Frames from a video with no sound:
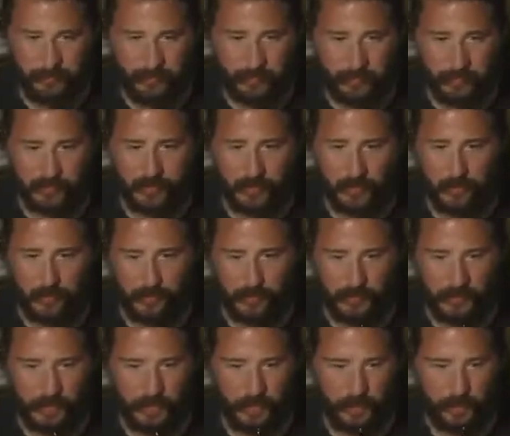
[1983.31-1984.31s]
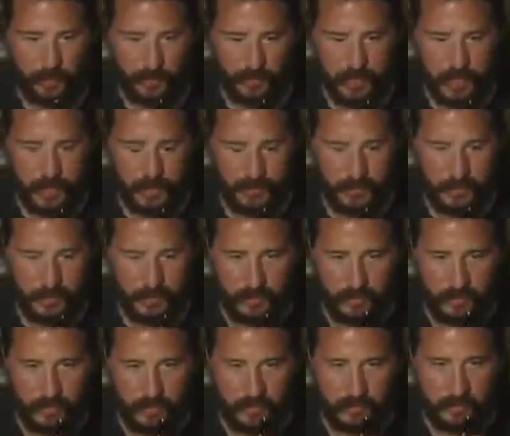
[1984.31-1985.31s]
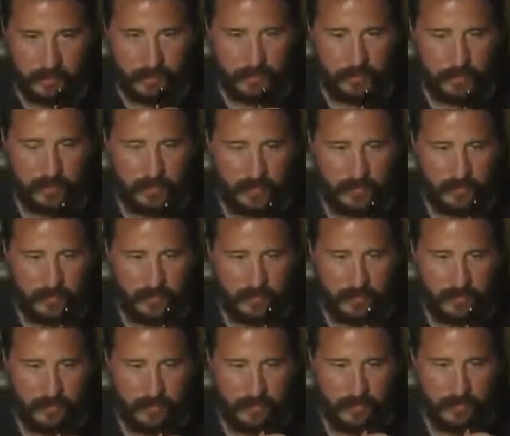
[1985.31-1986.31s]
still photography heavy places